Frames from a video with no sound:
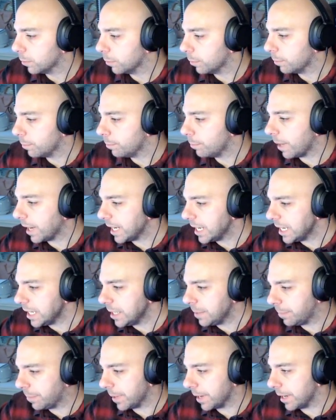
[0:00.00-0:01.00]

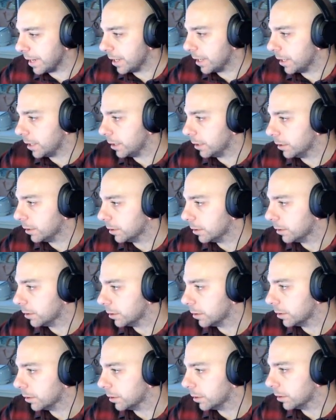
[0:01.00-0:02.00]
Maybe
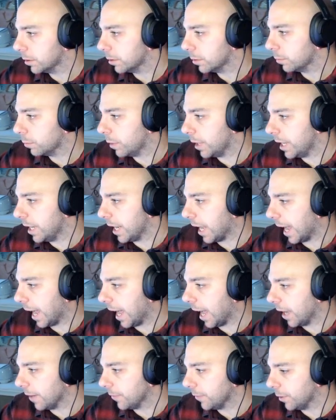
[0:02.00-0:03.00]
we
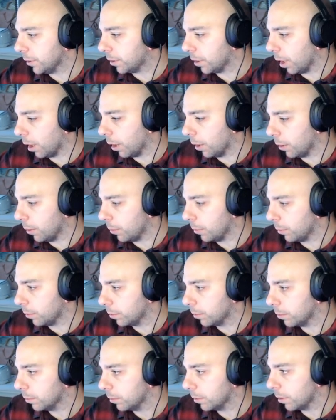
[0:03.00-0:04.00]
have to go
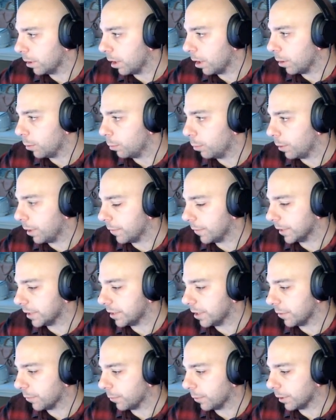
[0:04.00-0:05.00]
with a
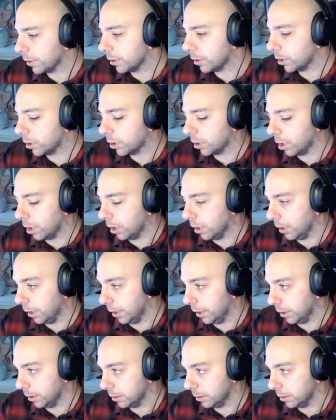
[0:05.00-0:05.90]
different color.